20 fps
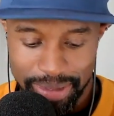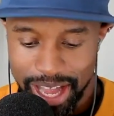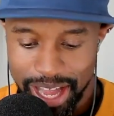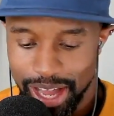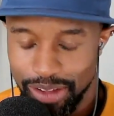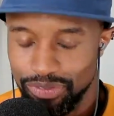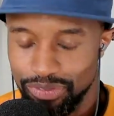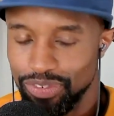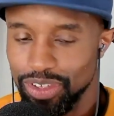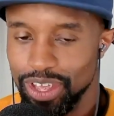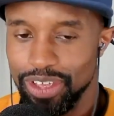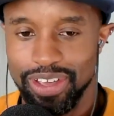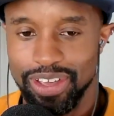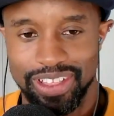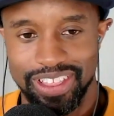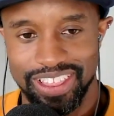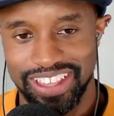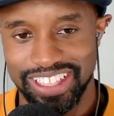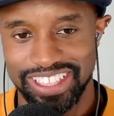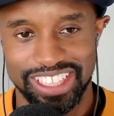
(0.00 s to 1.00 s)
If
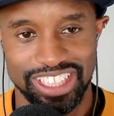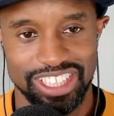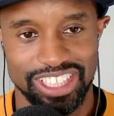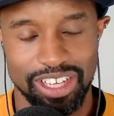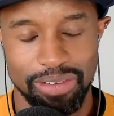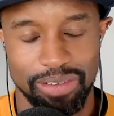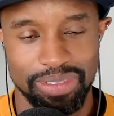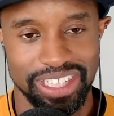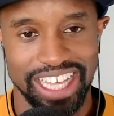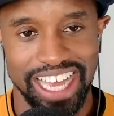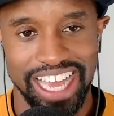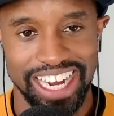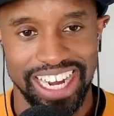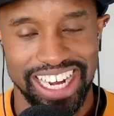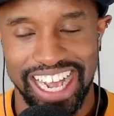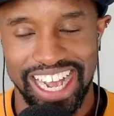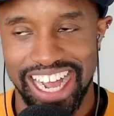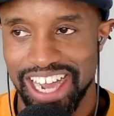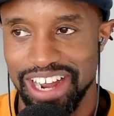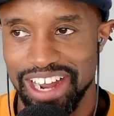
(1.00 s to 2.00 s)
this is something
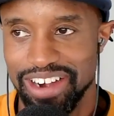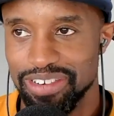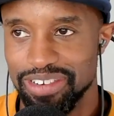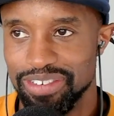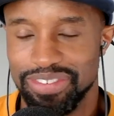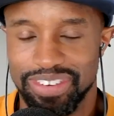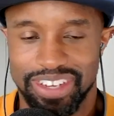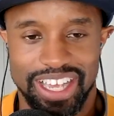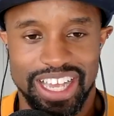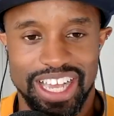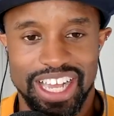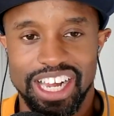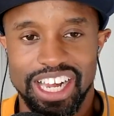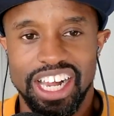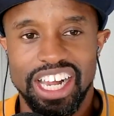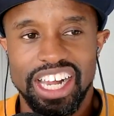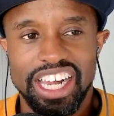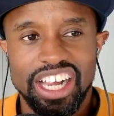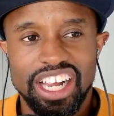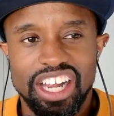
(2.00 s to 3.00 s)
that kind of
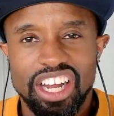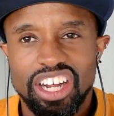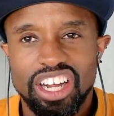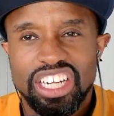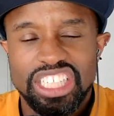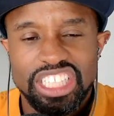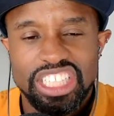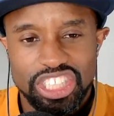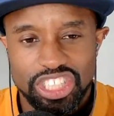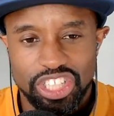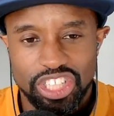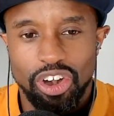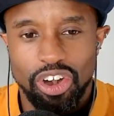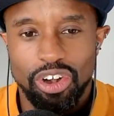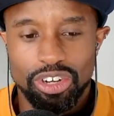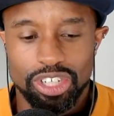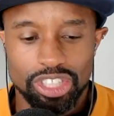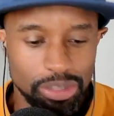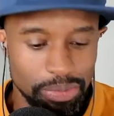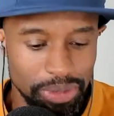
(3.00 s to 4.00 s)
just
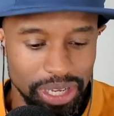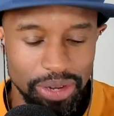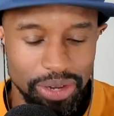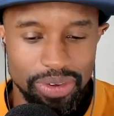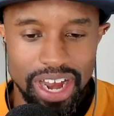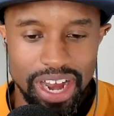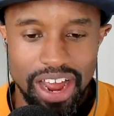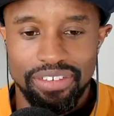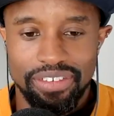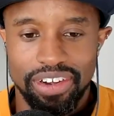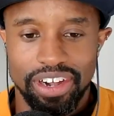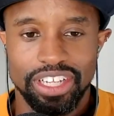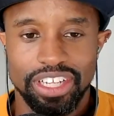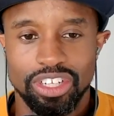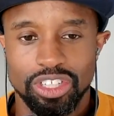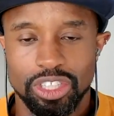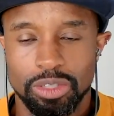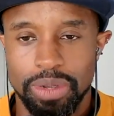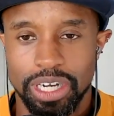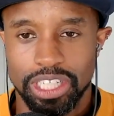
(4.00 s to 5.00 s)
irks me whenever,
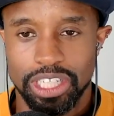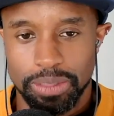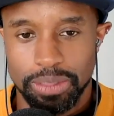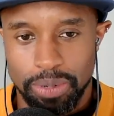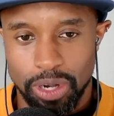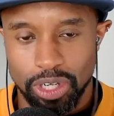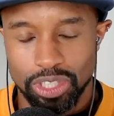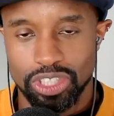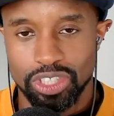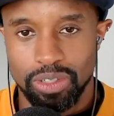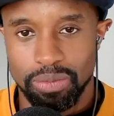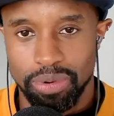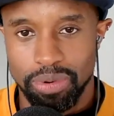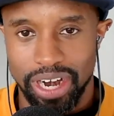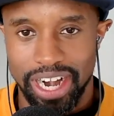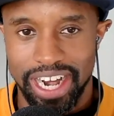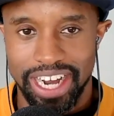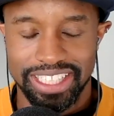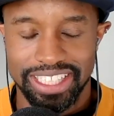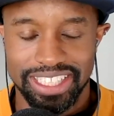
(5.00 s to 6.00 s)
especially personal
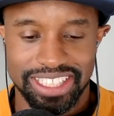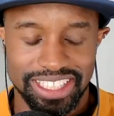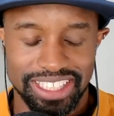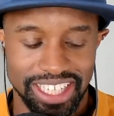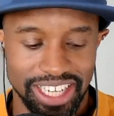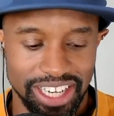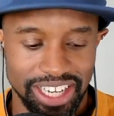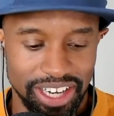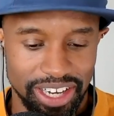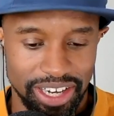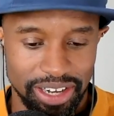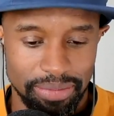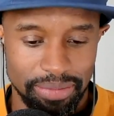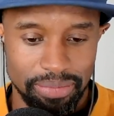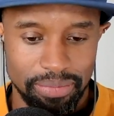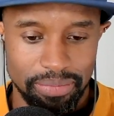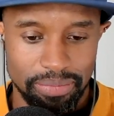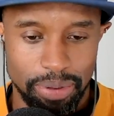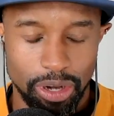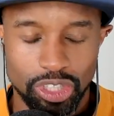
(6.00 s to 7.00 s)
brands.
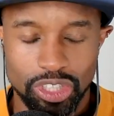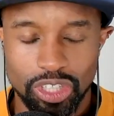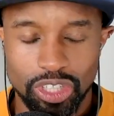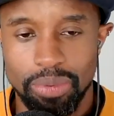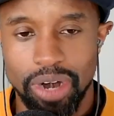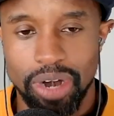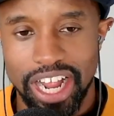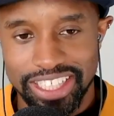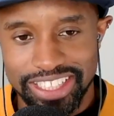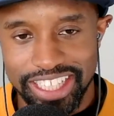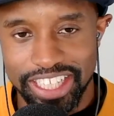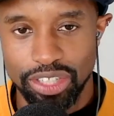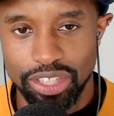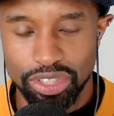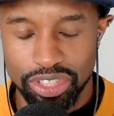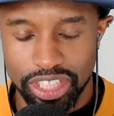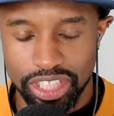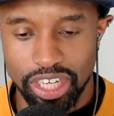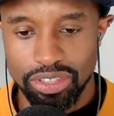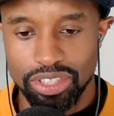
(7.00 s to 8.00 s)
Personal brands, they
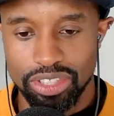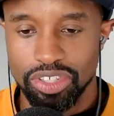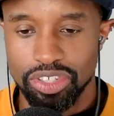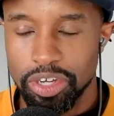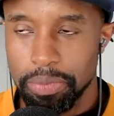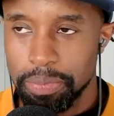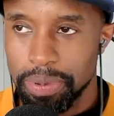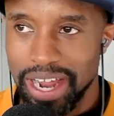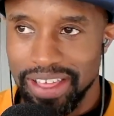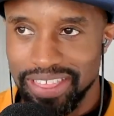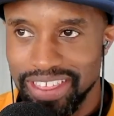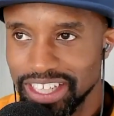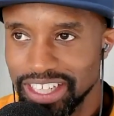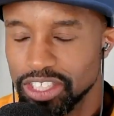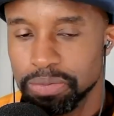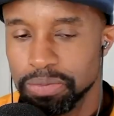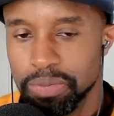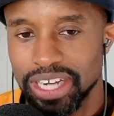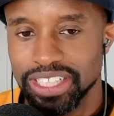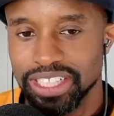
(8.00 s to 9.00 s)
usually don't do it, but I think
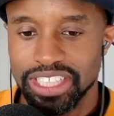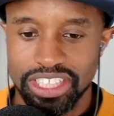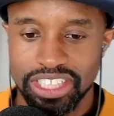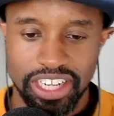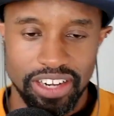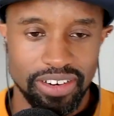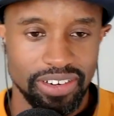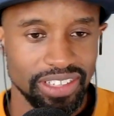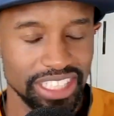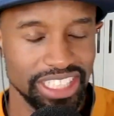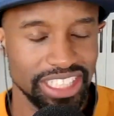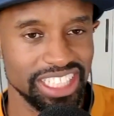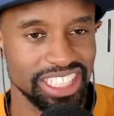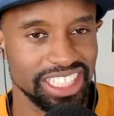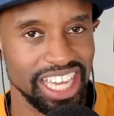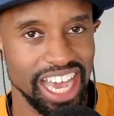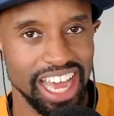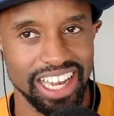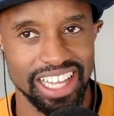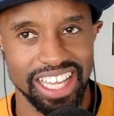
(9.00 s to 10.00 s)
just brands in general, it's
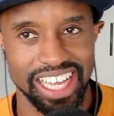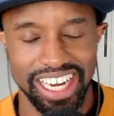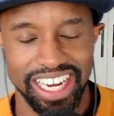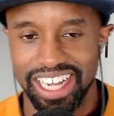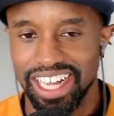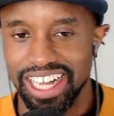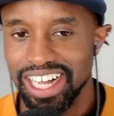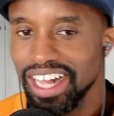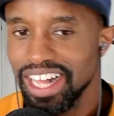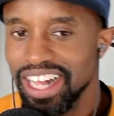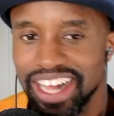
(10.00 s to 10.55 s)
just kind of like,